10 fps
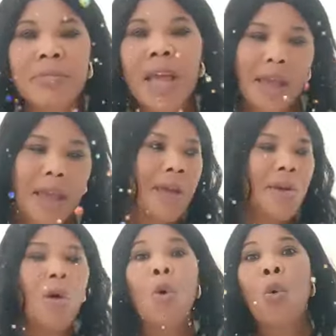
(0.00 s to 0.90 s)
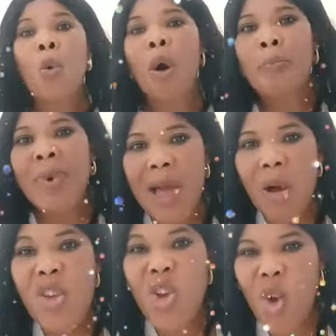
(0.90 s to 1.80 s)
Ah, Ogun Oba
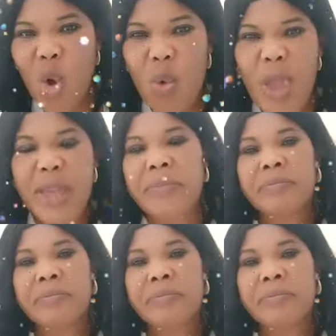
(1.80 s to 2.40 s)
or Ikowe.